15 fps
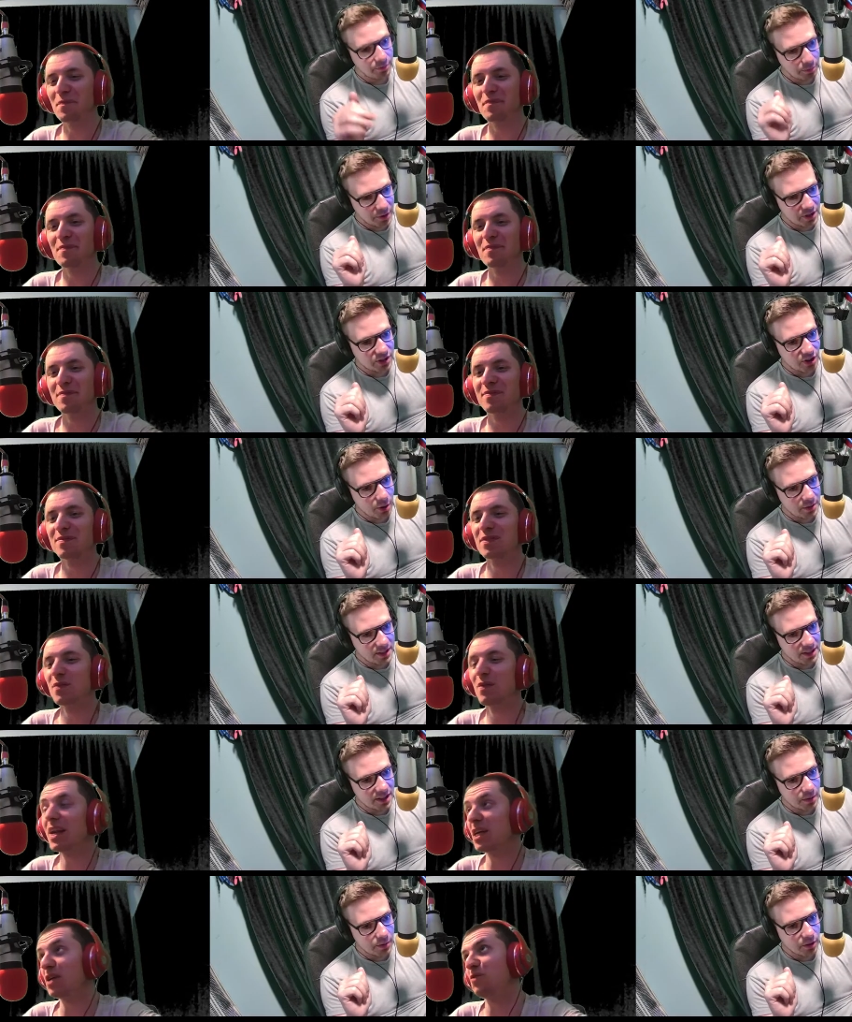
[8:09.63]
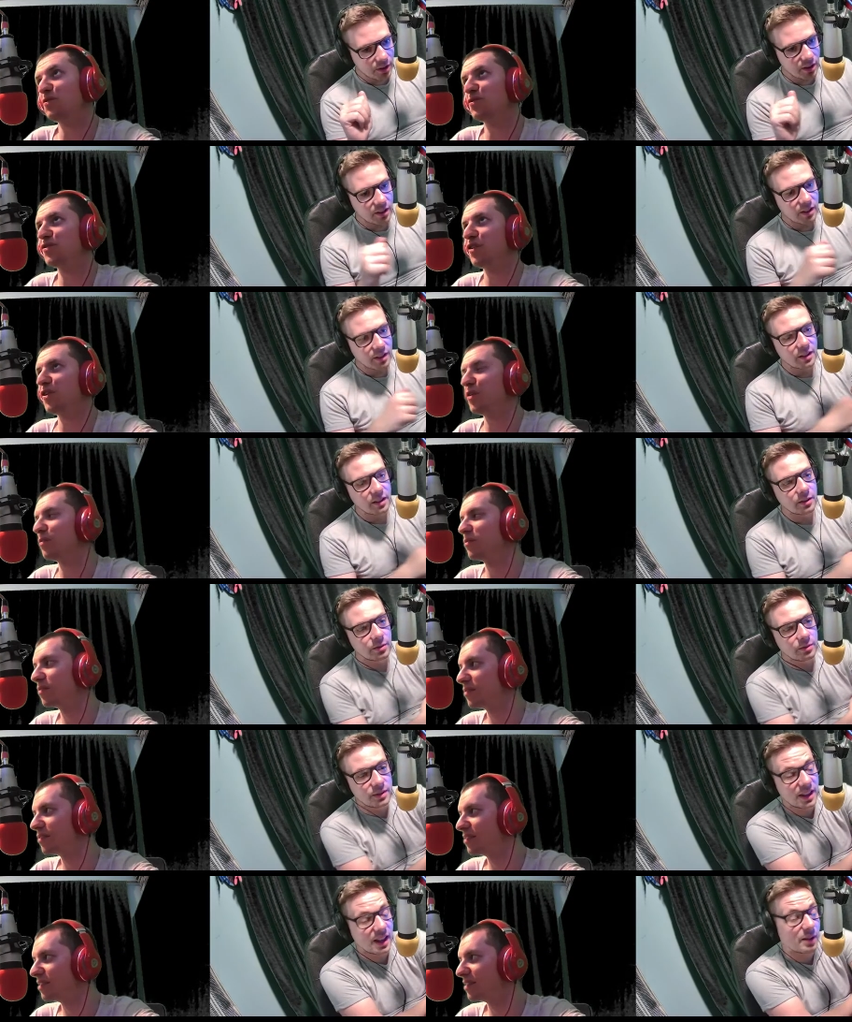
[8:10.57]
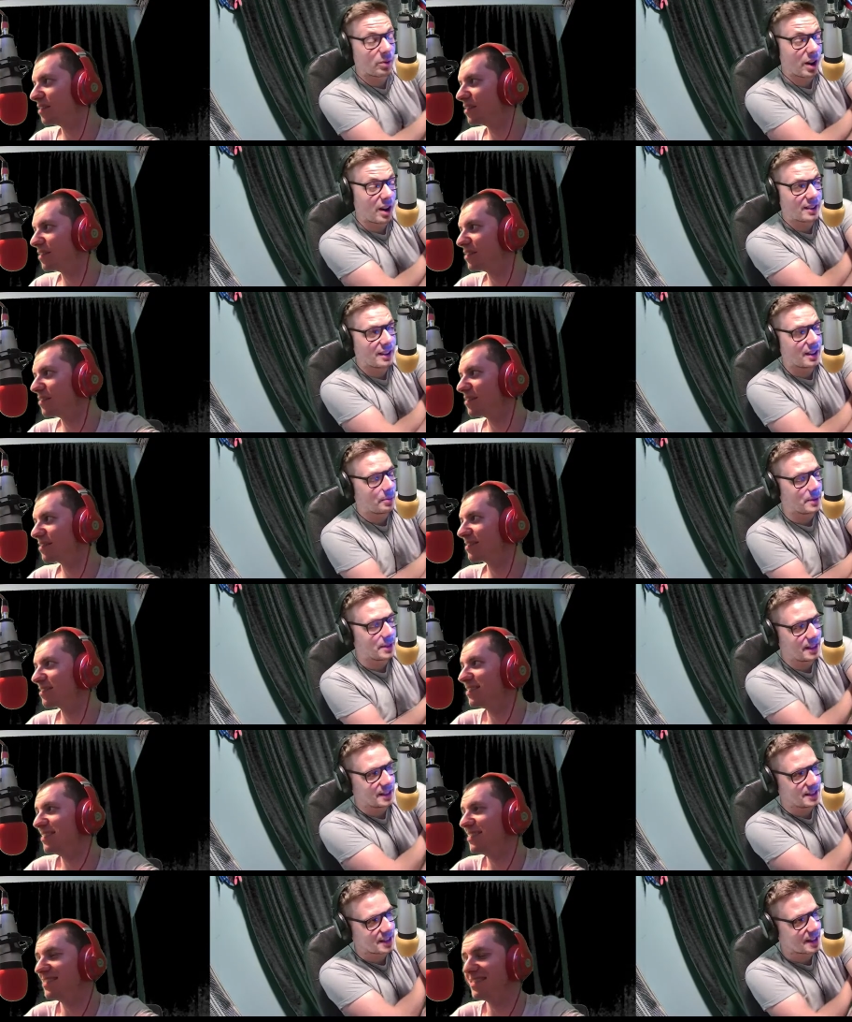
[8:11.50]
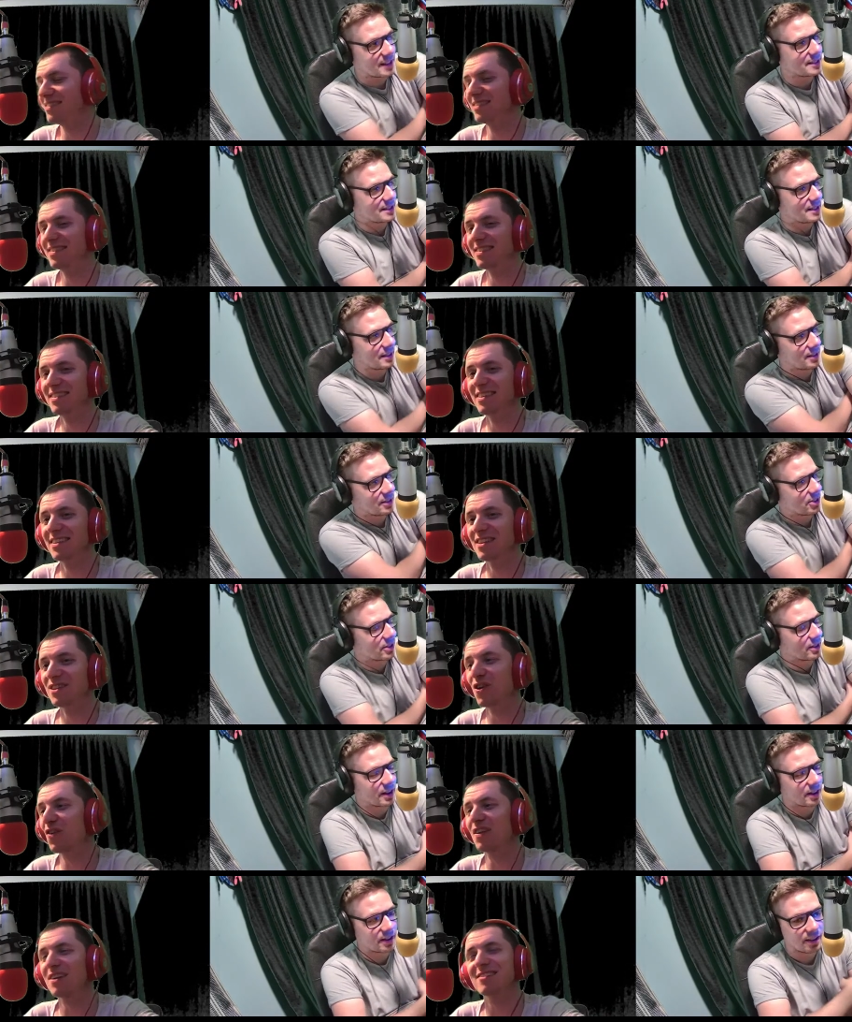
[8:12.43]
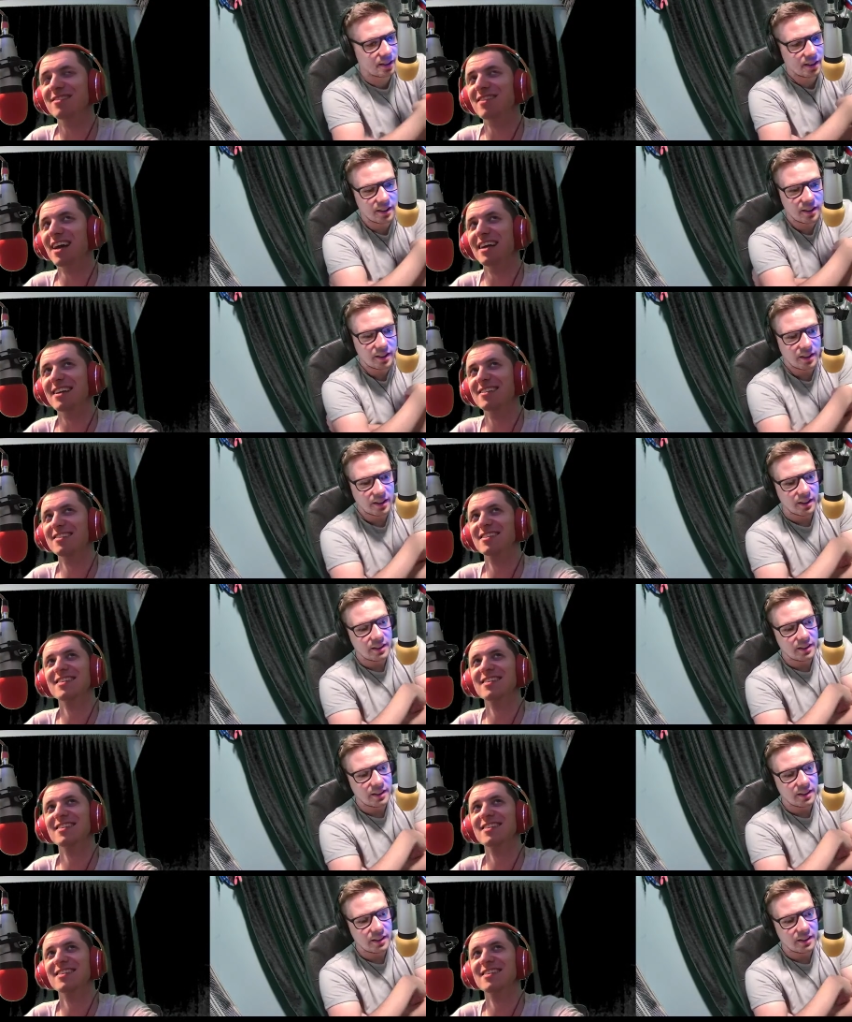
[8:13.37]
Speaker 1: British comedy's well, done it used well, to. Yeah, well, yeah. I mean, these days, you know, good Not luck. these days.